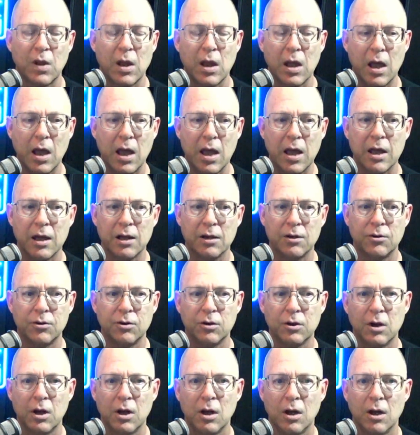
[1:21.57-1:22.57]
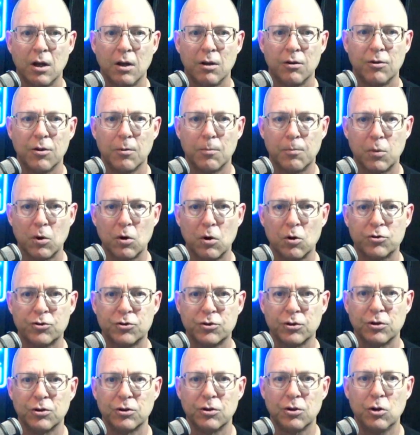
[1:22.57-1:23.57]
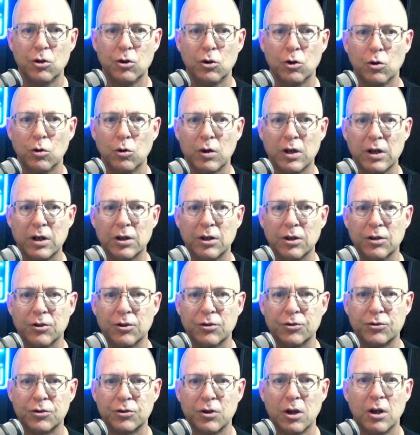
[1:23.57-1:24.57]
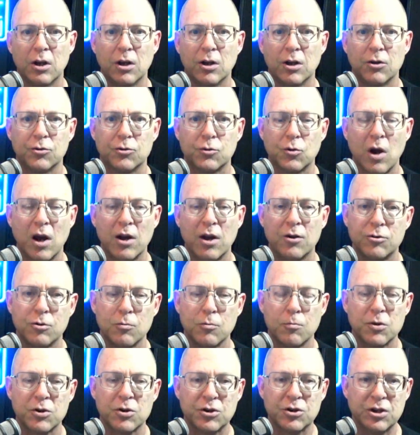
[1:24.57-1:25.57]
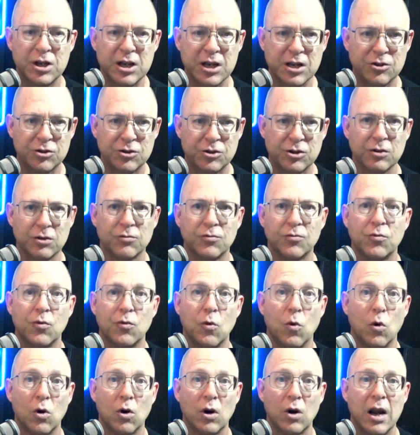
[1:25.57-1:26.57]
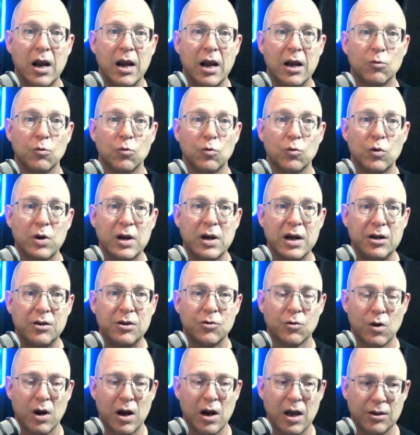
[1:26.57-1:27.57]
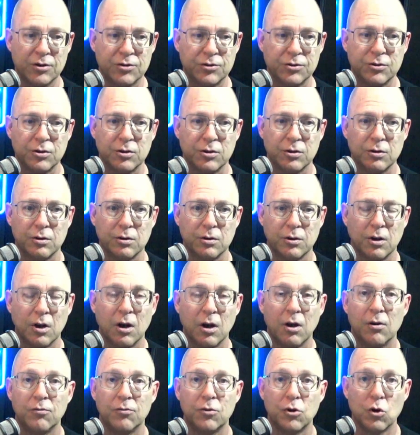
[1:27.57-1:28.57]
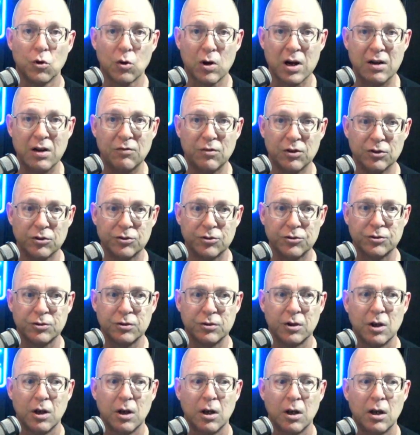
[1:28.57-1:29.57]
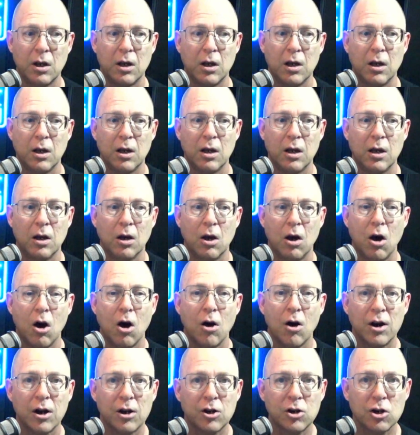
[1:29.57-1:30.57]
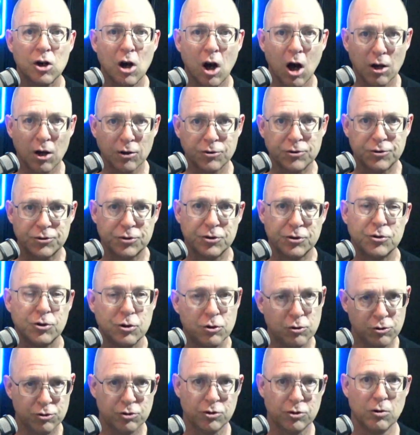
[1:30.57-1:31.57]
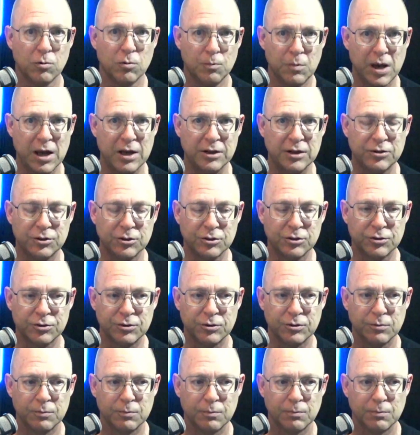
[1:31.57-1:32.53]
and the person who is trying to petition for a redress of grievance on a constitutional basis.